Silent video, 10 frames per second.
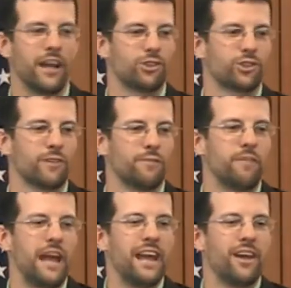
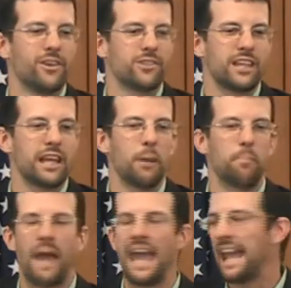Travails in
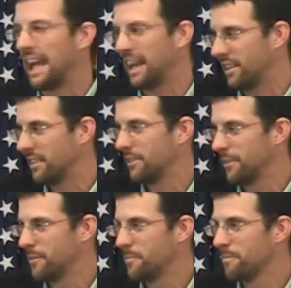pain.
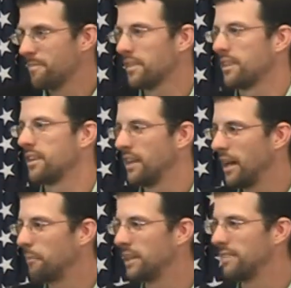I
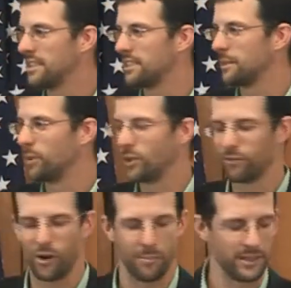believe that's in the book of
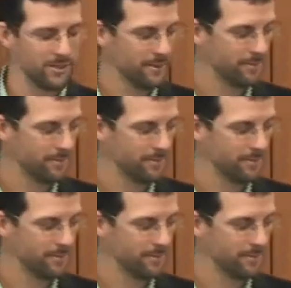Romans.